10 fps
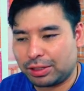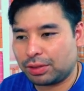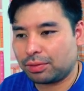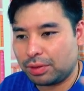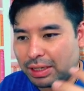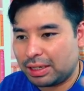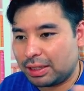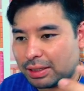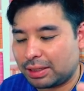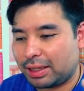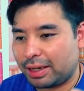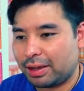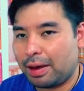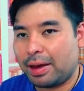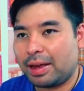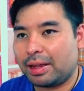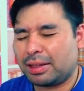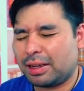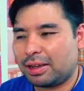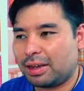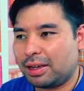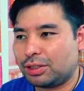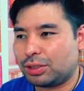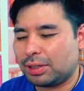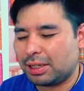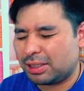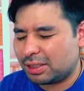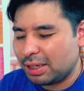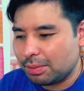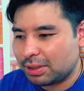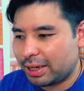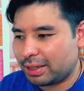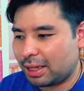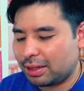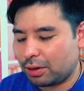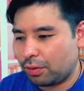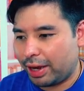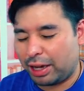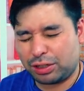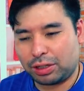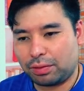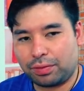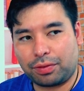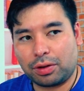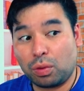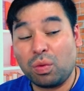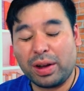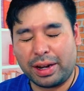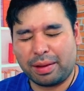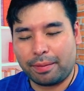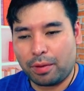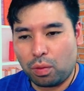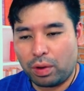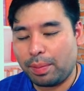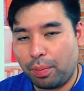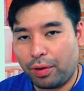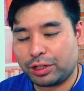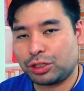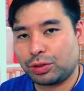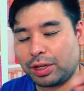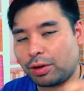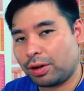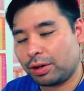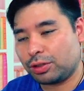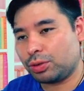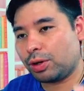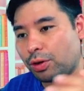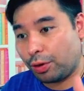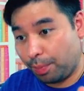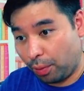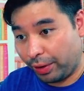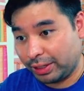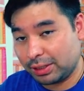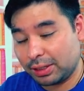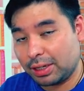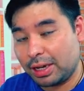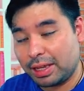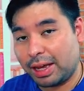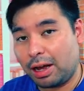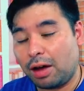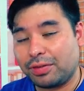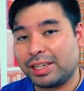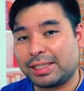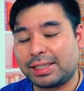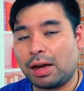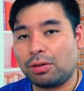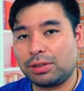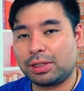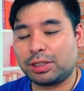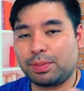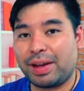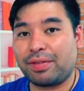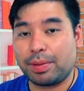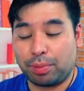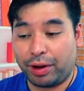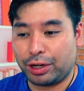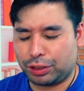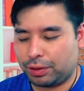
So this is like it seems like that the connection from one point to another point, of the sounds is by vibration.